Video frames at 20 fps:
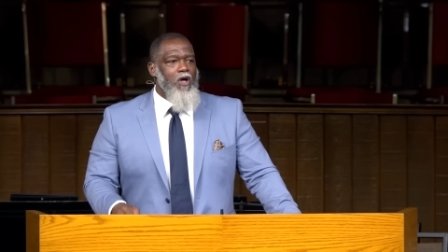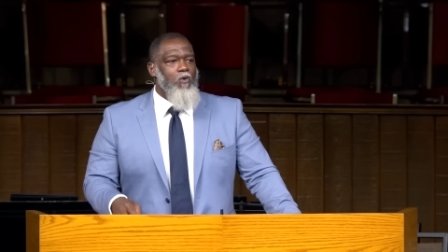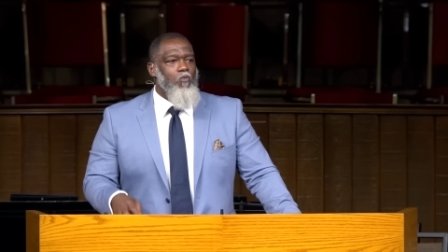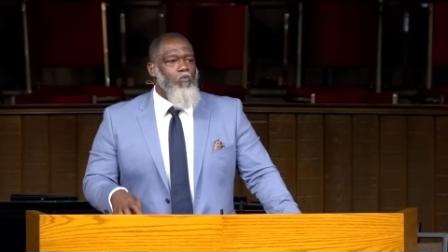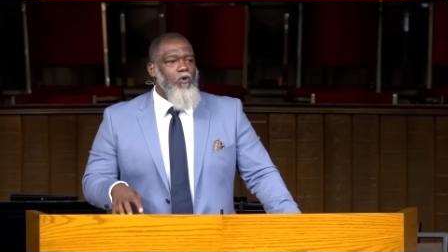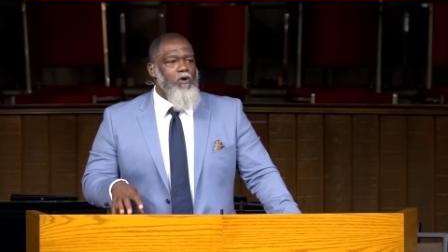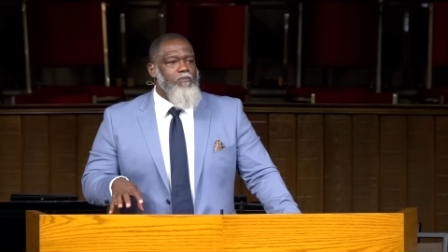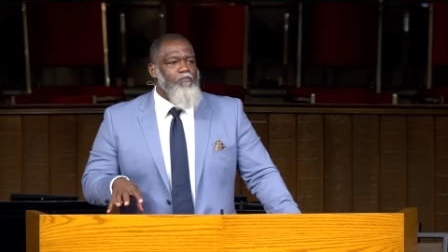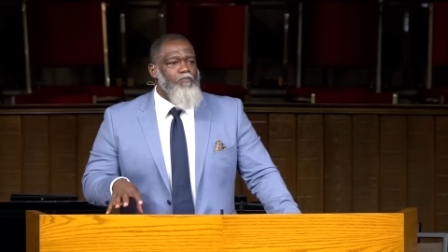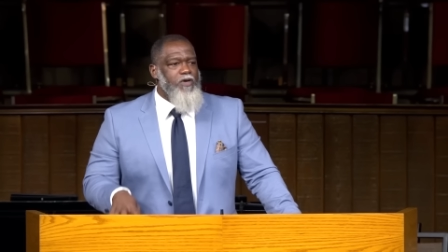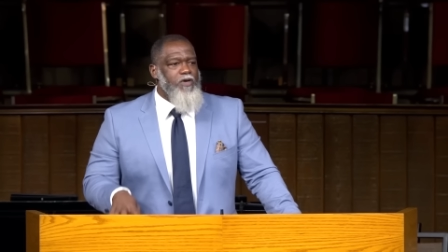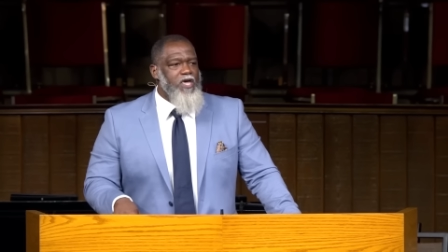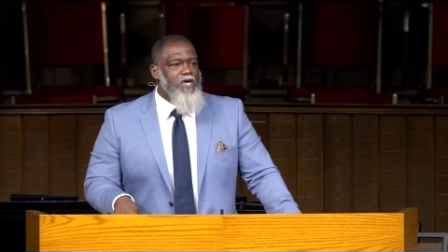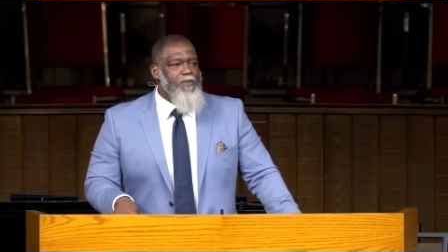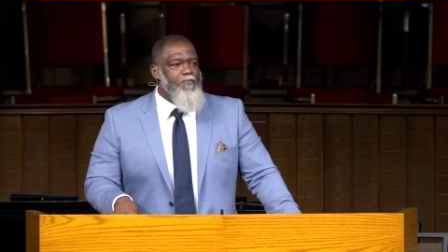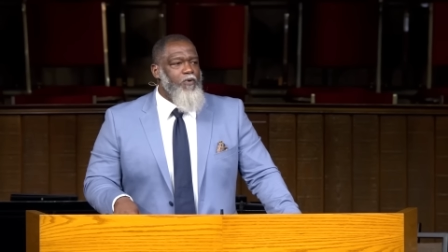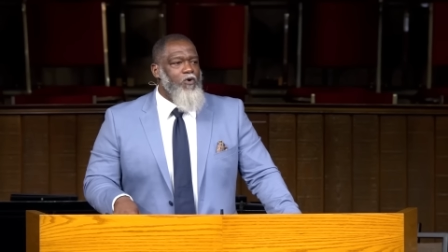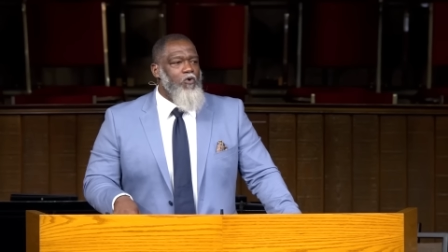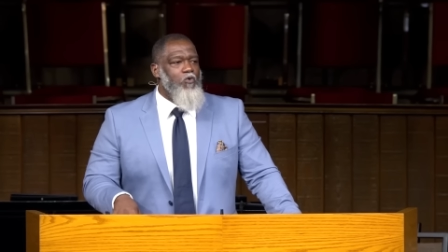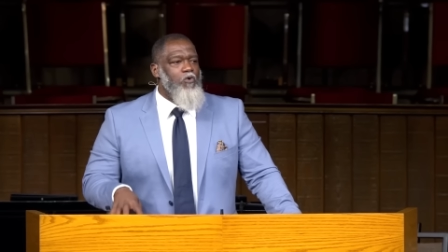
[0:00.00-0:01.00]
when
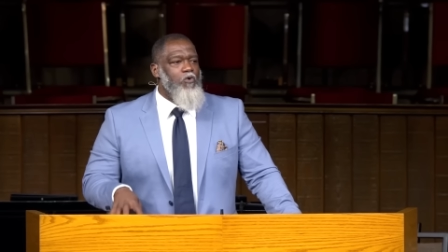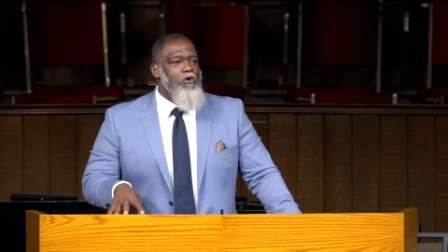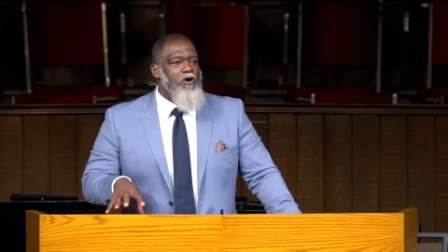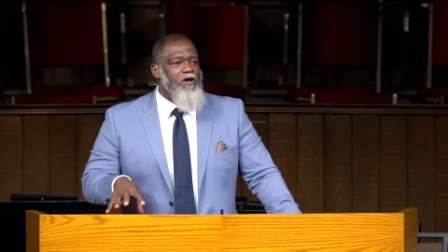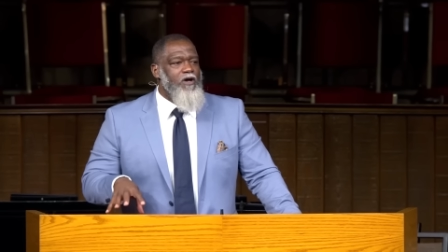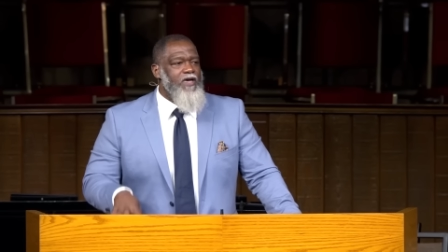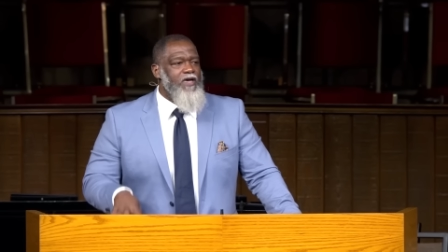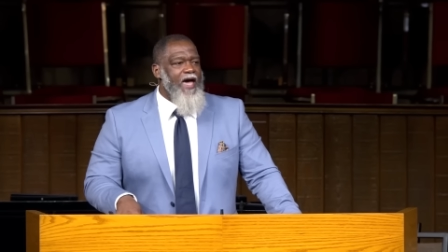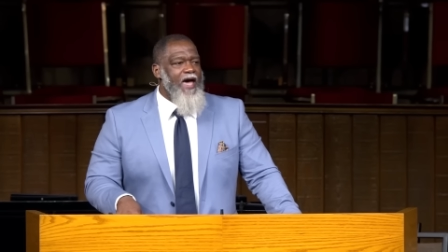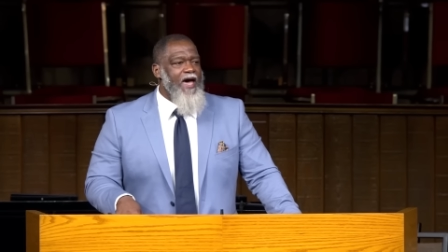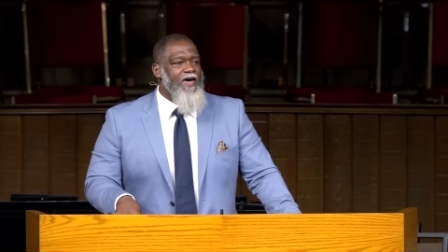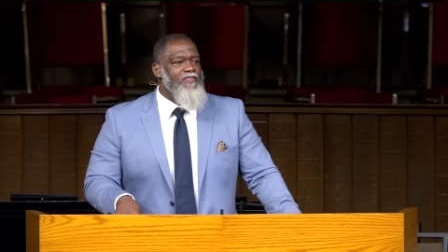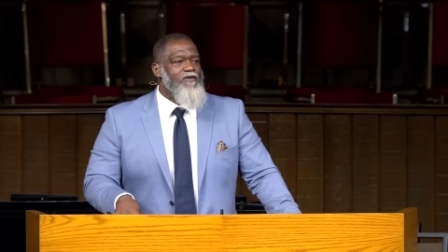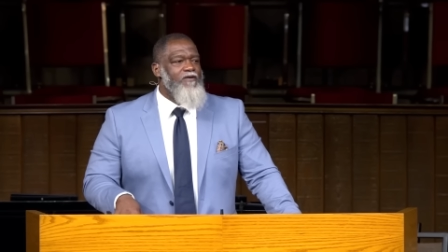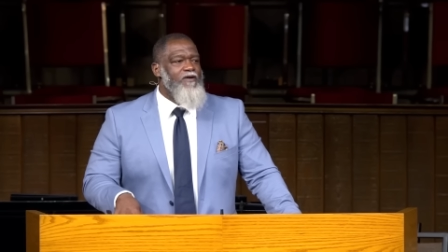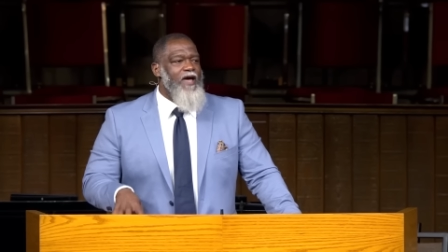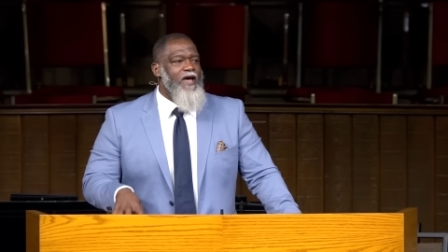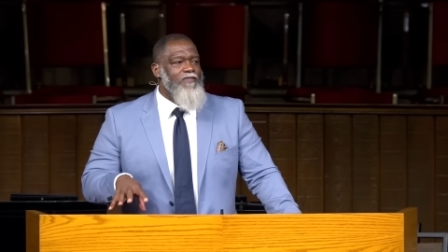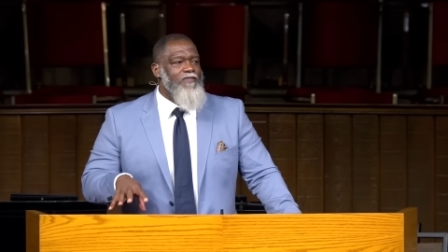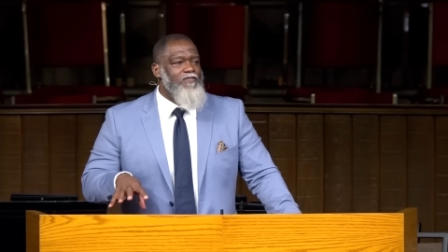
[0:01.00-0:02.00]
people will
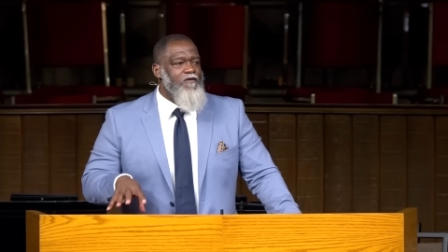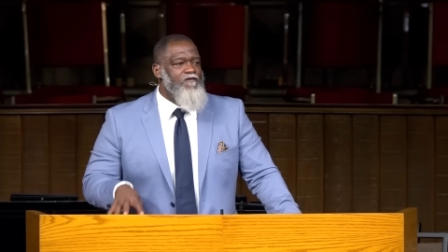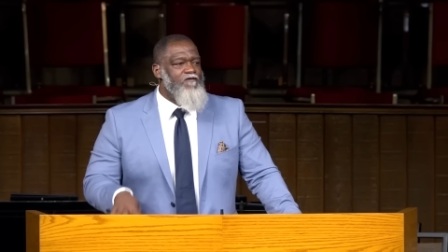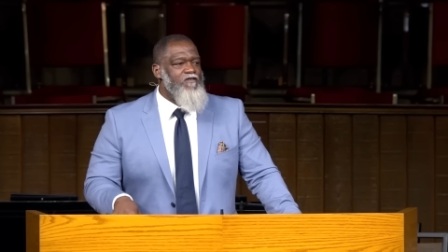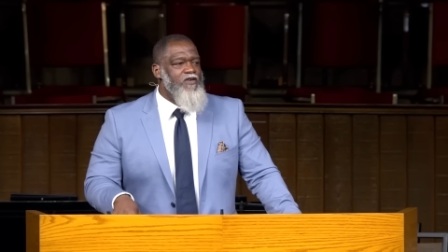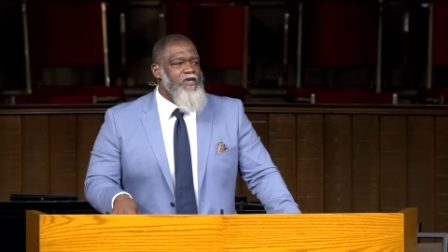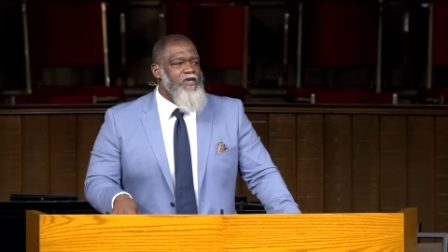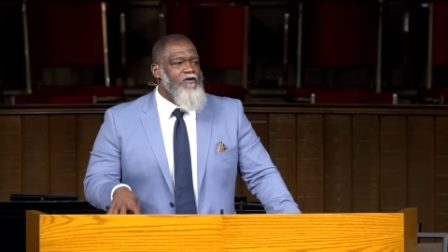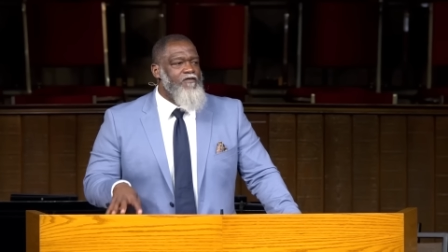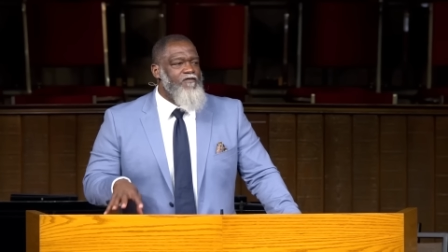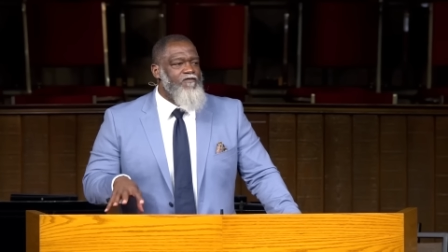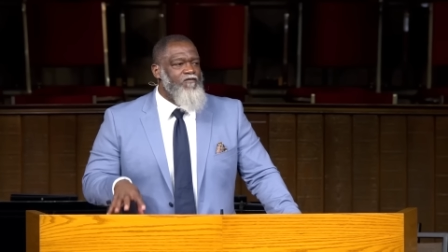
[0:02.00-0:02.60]
gather at the feet of